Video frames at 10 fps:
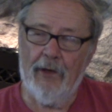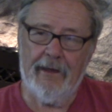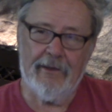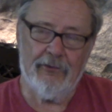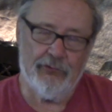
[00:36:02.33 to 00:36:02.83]

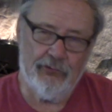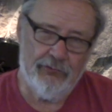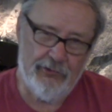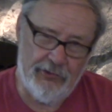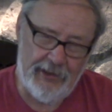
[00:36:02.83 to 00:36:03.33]
I can
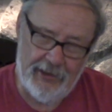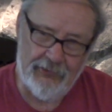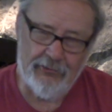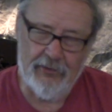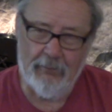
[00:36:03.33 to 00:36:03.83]

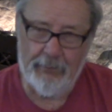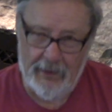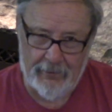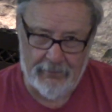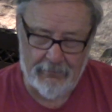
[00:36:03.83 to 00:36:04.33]
teach, the
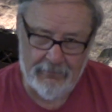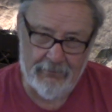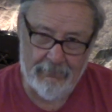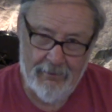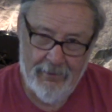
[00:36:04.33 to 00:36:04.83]
better.
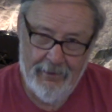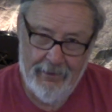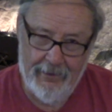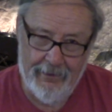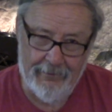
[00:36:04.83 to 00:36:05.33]

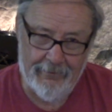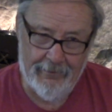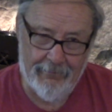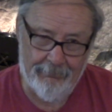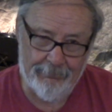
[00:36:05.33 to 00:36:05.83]
And,
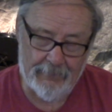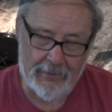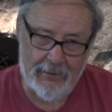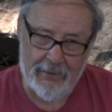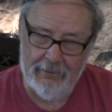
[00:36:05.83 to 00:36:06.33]

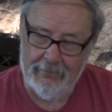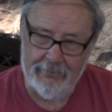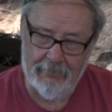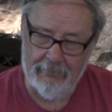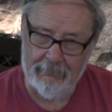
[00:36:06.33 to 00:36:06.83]

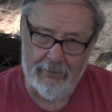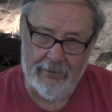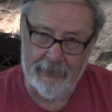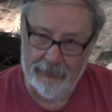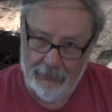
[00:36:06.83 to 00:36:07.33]

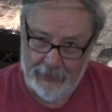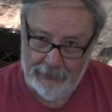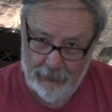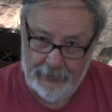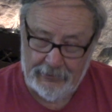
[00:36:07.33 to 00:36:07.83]
I enjoy
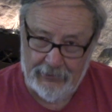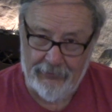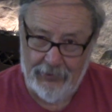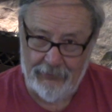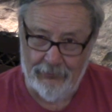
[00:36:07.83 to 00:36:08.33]
doing
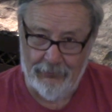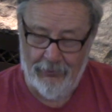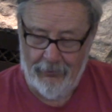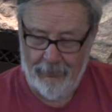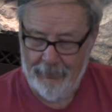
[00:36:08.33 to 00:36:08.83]
this, as you
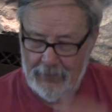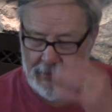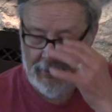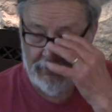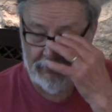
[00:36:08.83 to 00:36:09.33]
know.
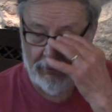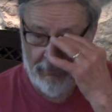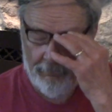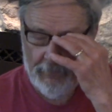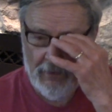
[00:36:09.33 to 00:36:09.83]
And
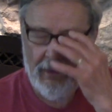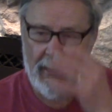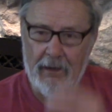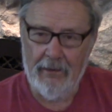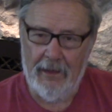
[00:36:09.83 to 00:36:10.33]
so,
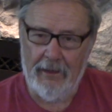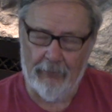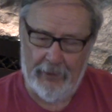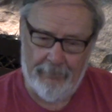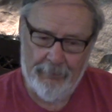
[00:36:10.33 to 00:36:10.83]

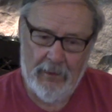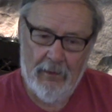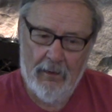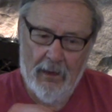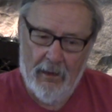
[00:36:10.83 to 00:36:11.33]
anyway,
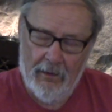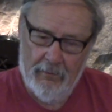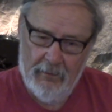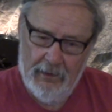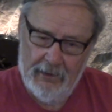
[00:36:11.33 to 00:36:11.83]

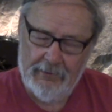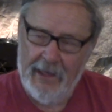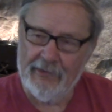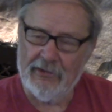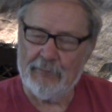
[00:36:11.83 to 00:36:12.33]
hit
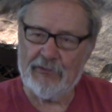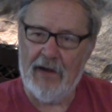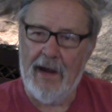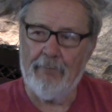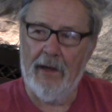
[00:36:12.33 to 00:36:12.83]
that
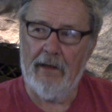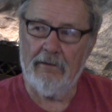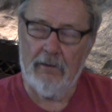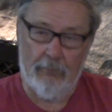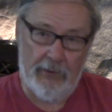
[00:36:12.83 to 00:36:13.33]
subscribe
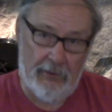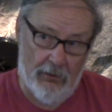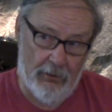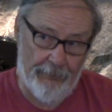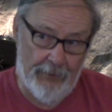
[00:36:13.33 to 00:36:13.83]
button. You'll be
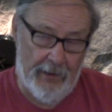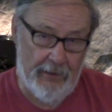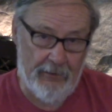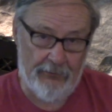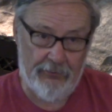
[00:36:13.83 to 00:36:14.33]

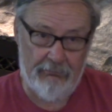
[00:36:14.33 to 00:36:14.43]
notified